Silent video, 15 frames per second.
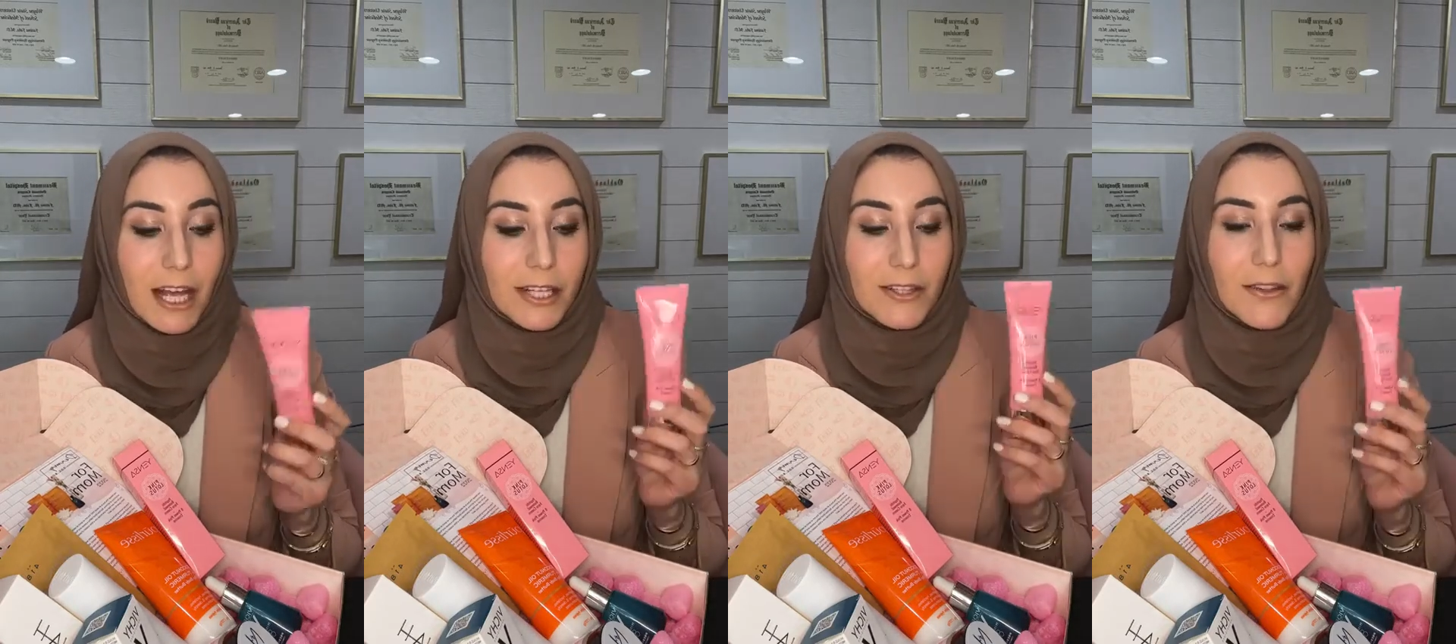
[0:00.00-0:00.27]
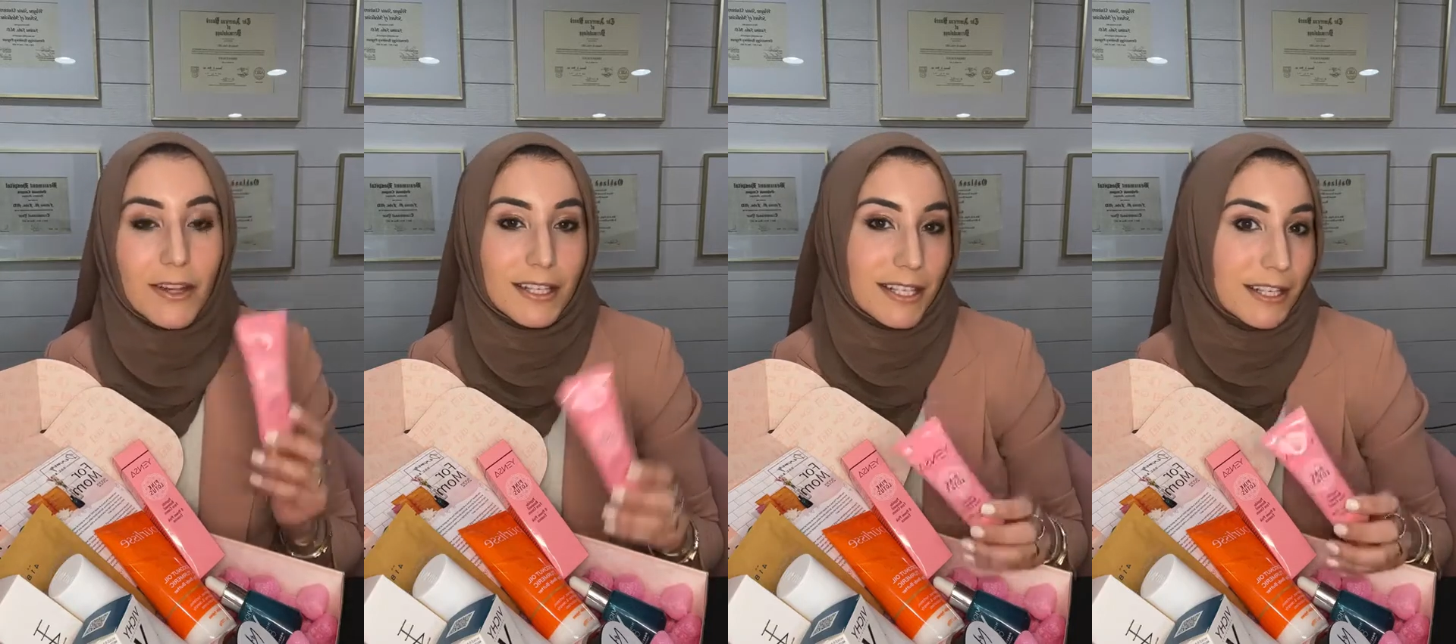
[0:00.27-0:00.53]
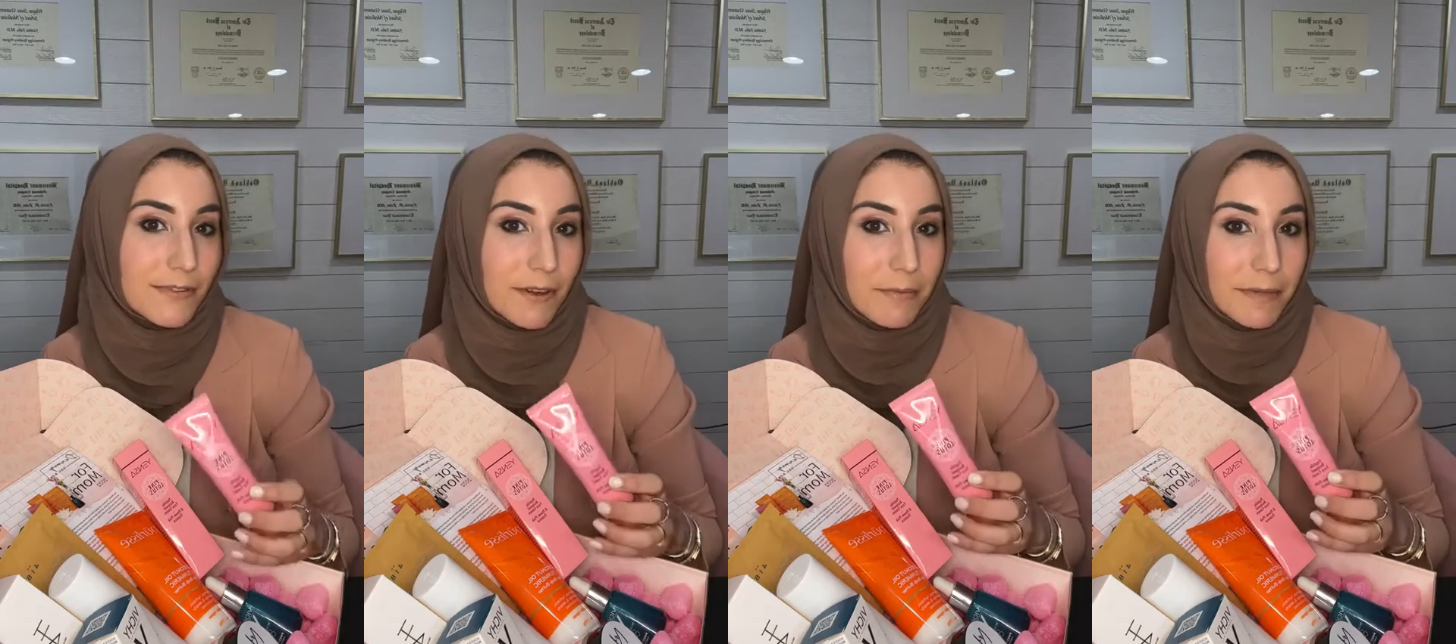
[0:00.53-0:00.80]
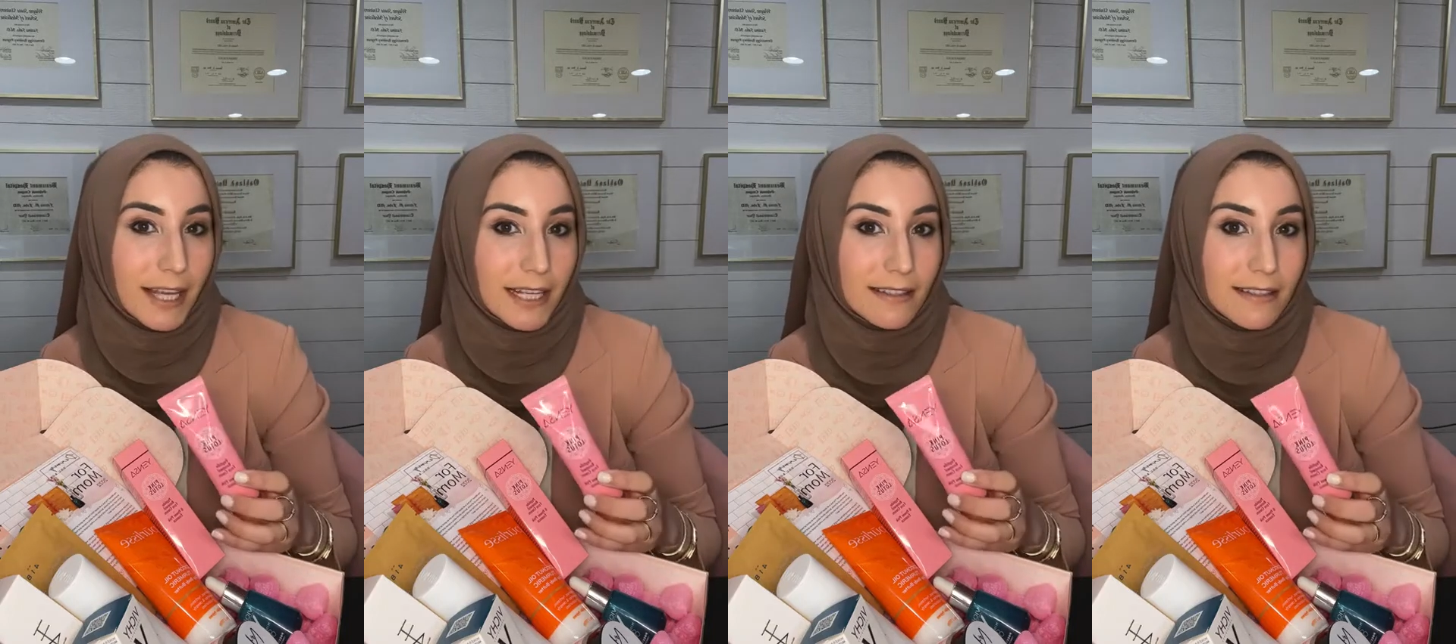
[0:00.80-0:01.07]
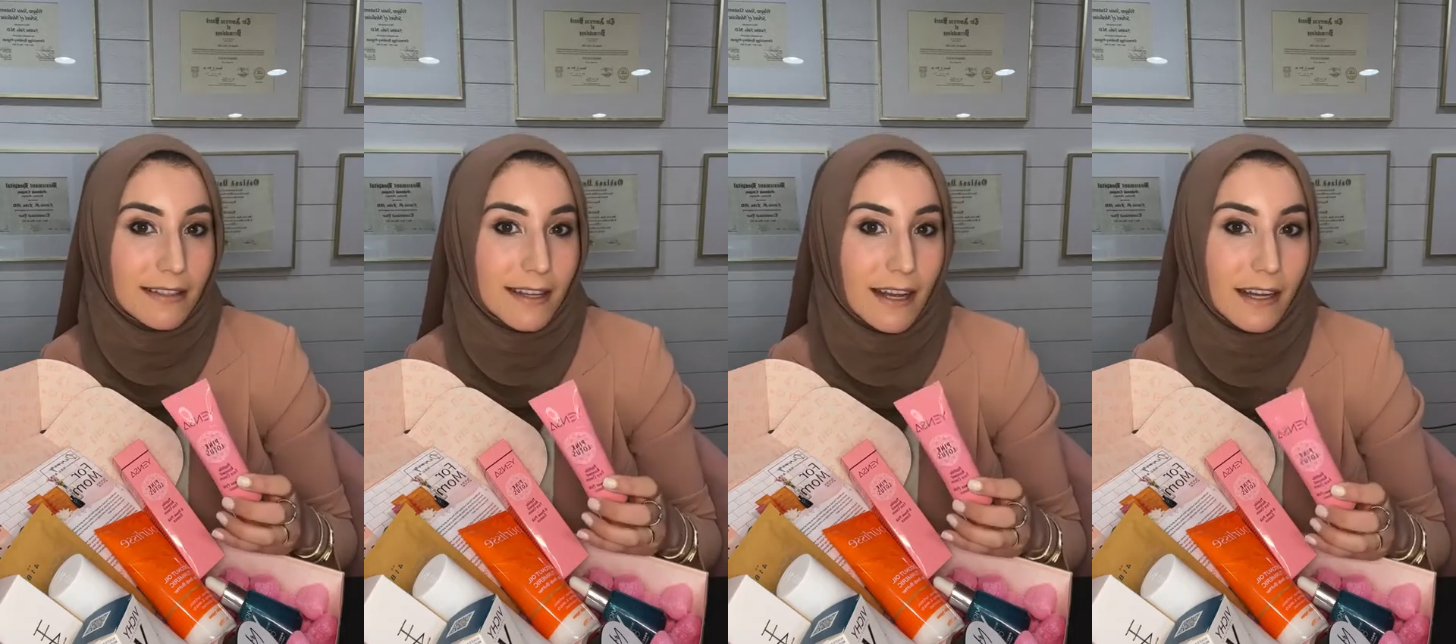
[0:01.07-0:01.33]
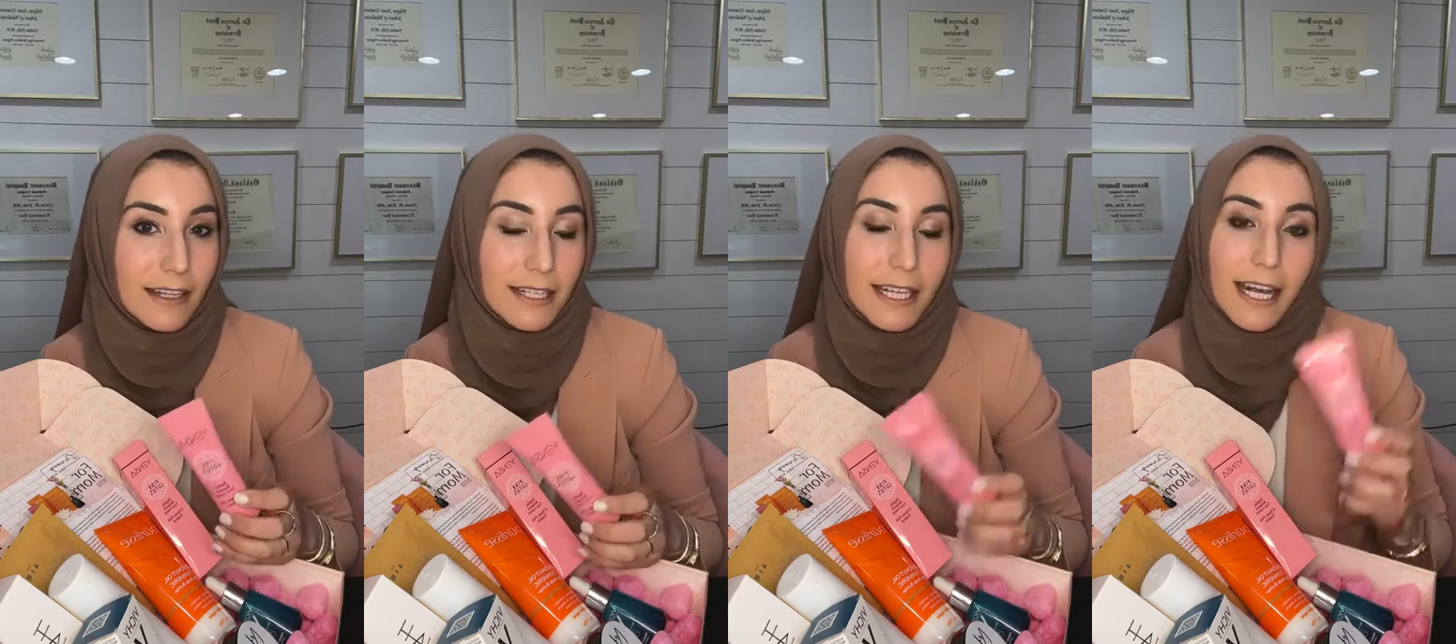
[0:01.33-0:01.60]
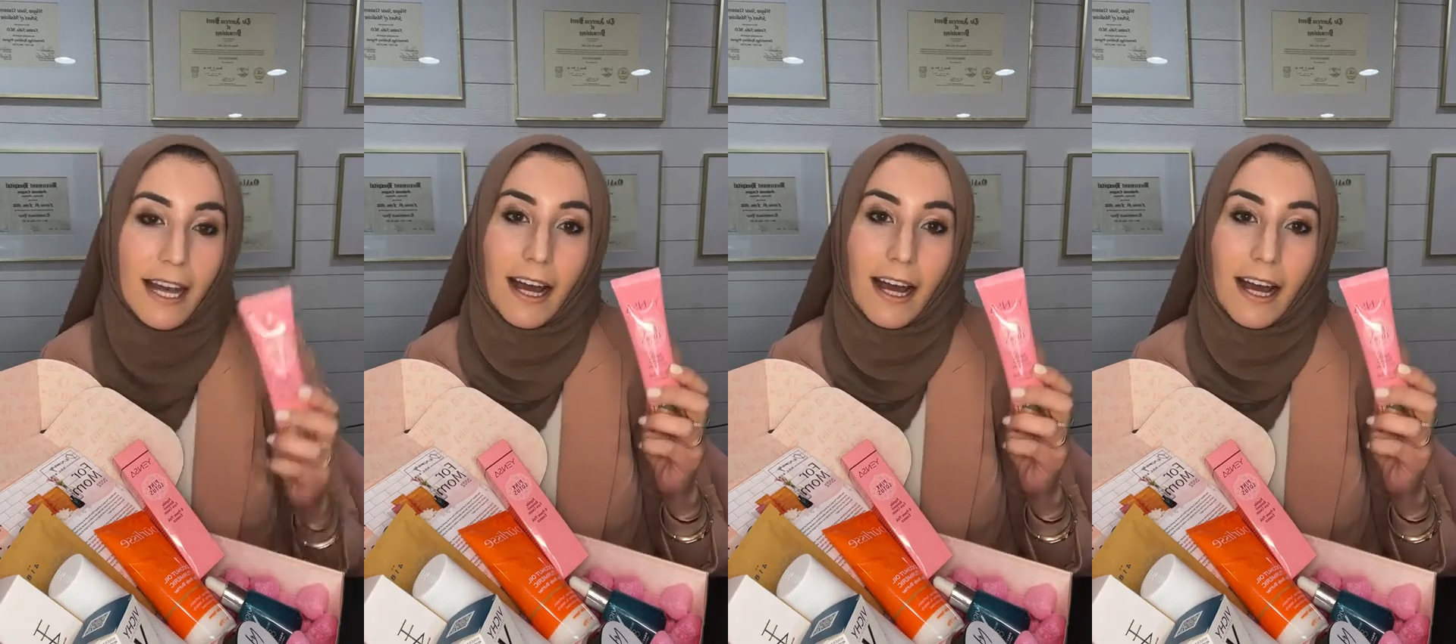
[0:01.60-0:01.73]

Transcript: So this is from Yensa.